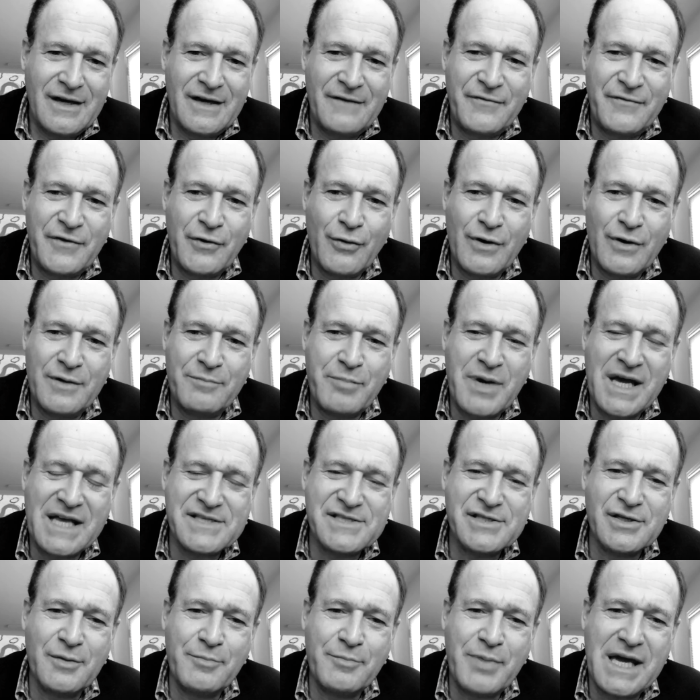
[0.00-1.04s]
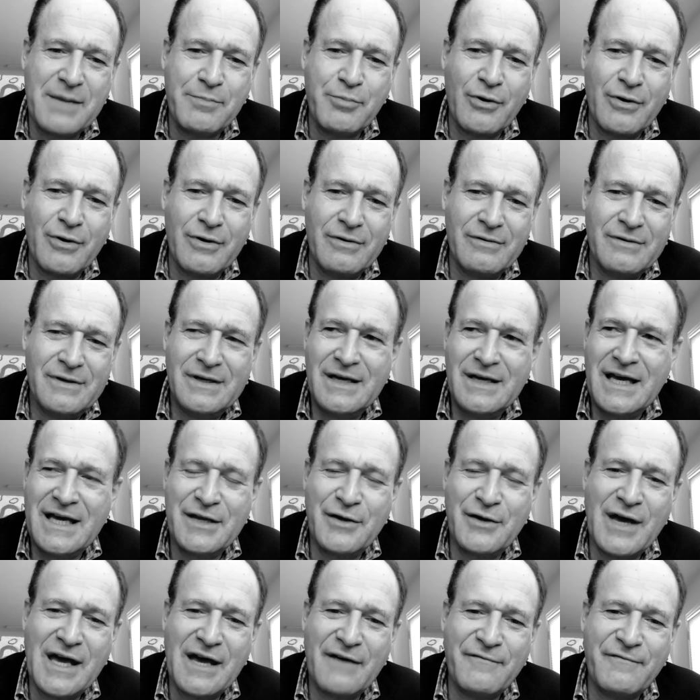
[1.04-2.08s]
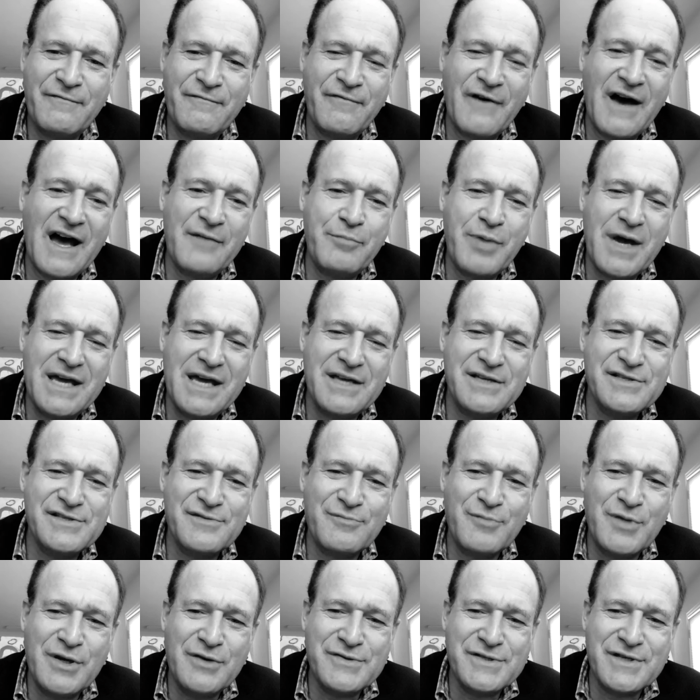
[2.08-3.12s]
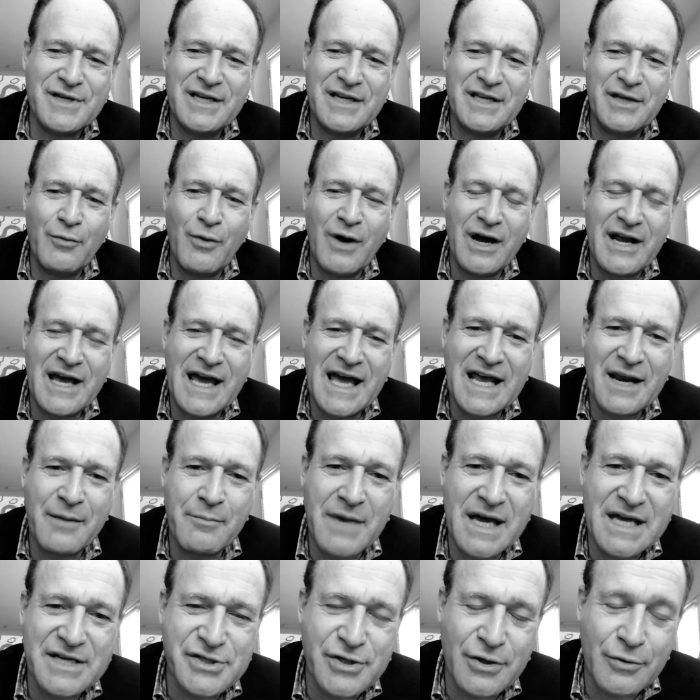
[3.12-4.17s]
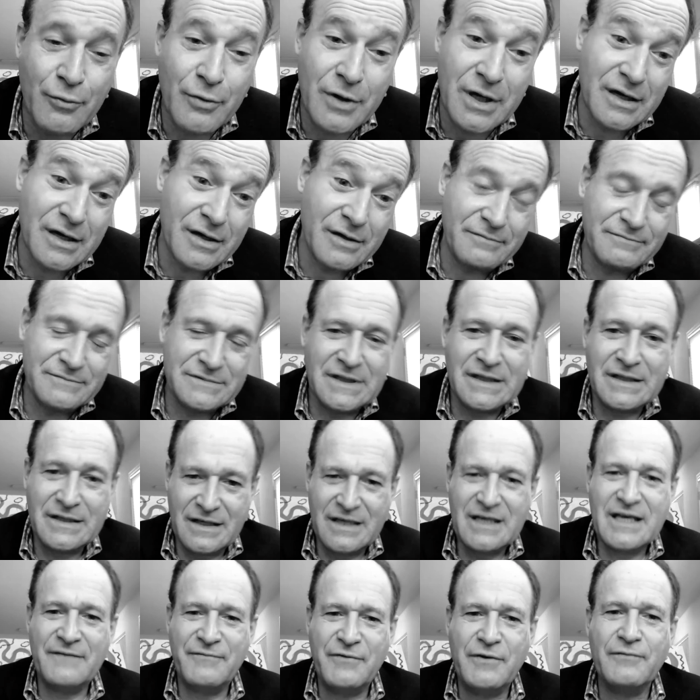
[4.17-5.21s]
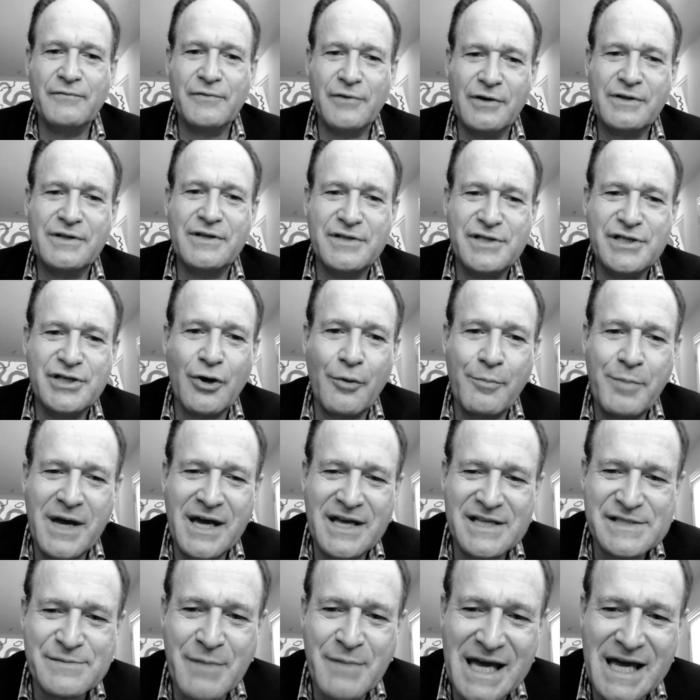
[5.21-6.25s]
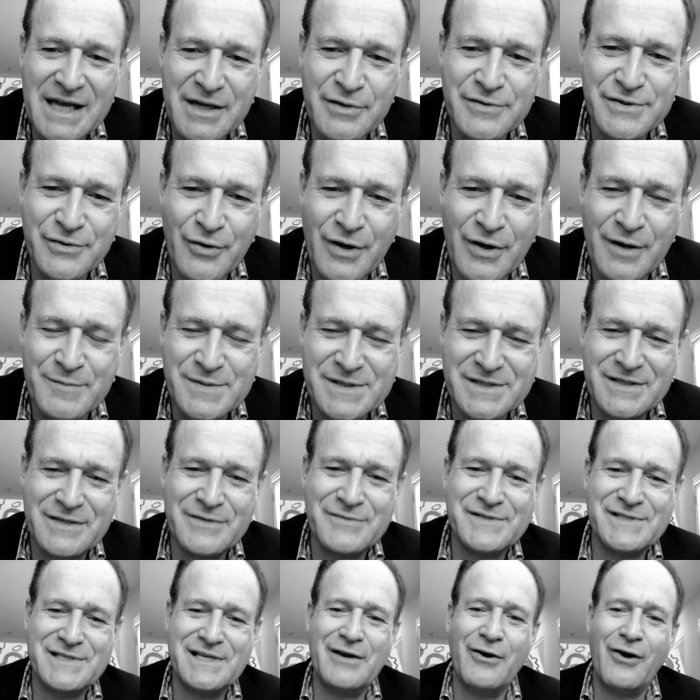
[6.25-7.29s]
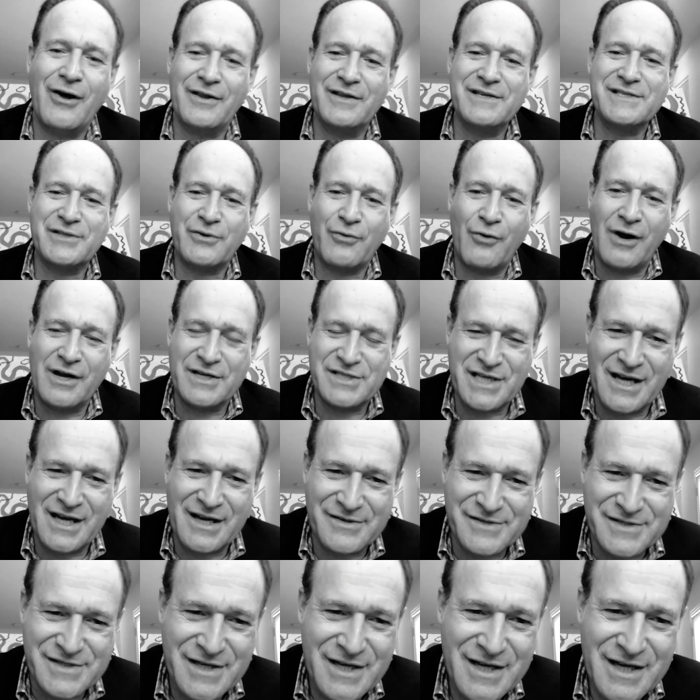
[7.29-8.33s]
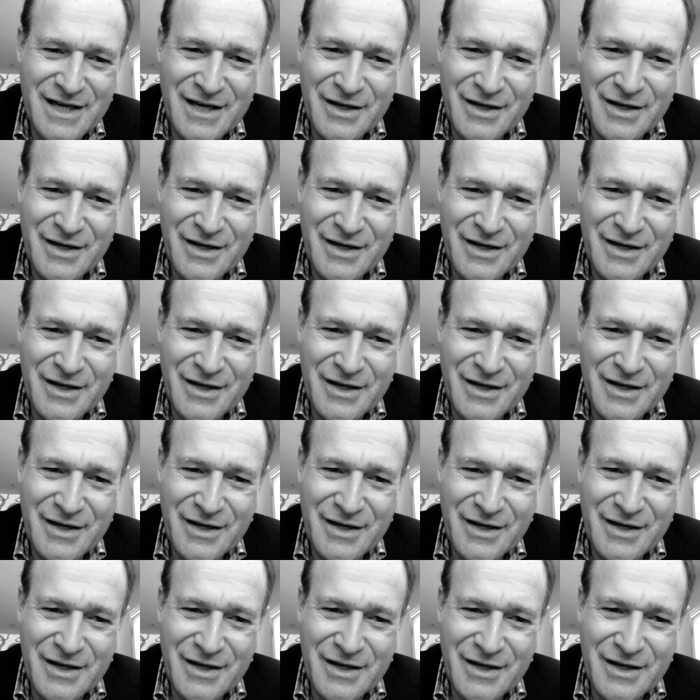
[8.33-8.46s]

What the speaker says: If you're in pencil and paper and you have 5 pages of music and you want to add a measure, well, mm-hmm. if you've looked at Chopin's manuscripts and you see all these cross-outs,